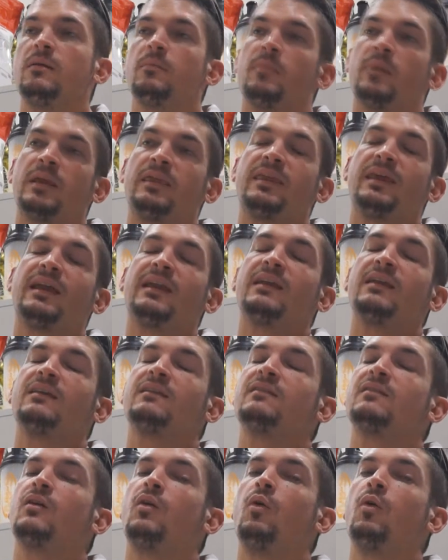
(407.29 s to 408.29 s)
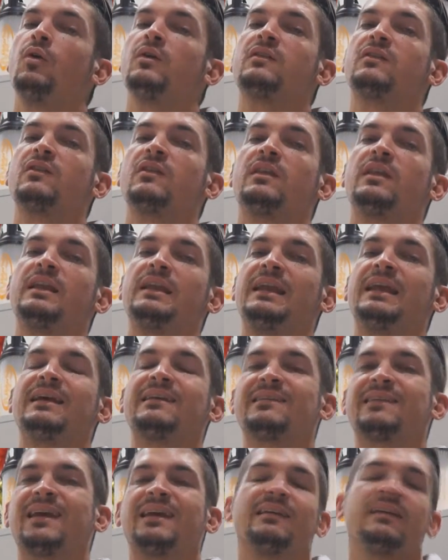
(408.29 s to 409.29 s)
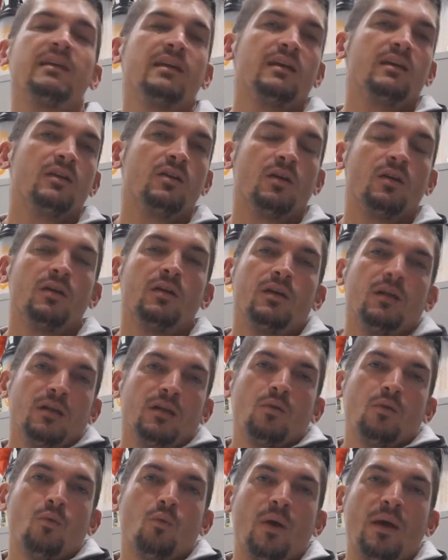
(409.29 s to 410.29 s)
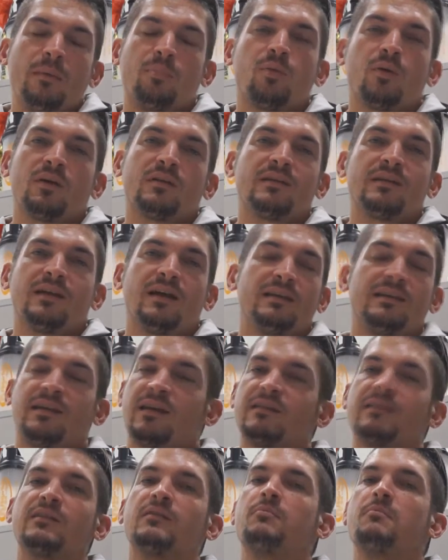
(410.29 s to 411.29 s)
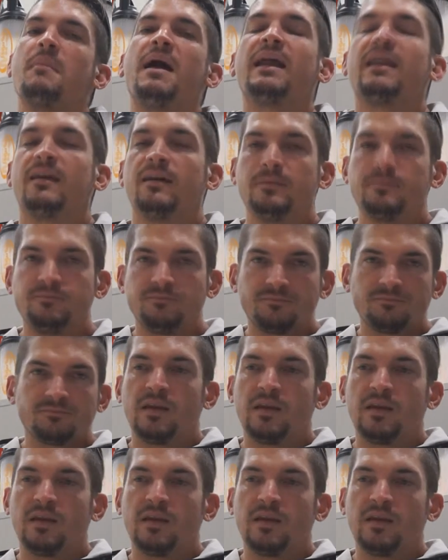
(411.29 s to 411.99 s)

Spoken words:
But that is also the next case. You know, whey protein, it doesn't matter.